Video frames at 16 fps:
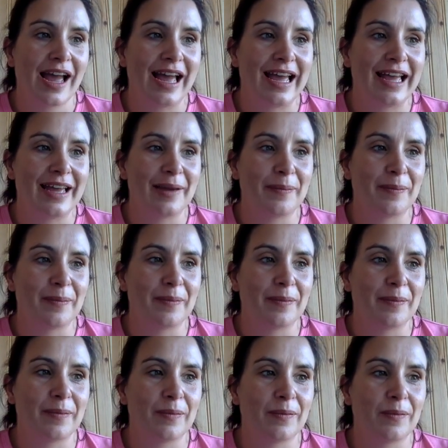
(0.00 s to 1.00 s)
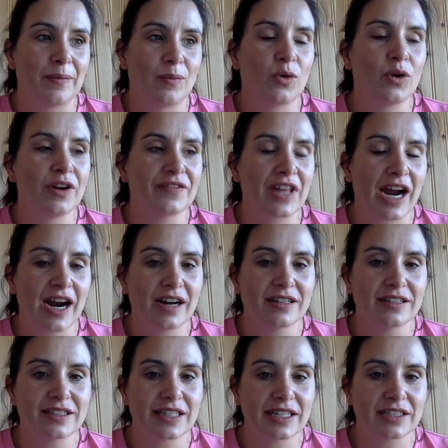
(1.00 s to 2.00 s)
one of the
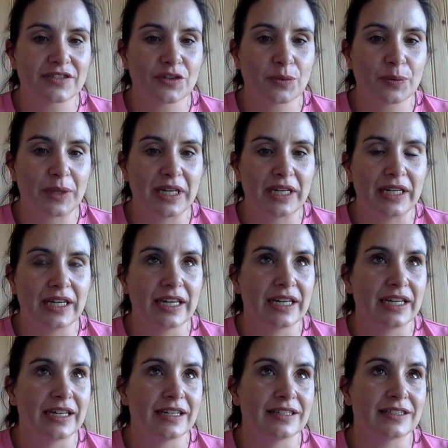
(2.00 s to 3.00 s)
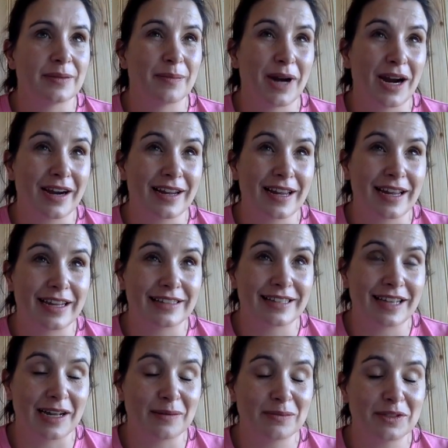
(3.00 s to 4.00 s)
hardest things for me is marking
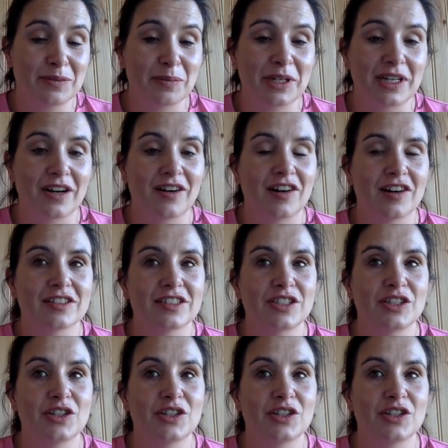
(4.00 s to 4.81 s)
exams because,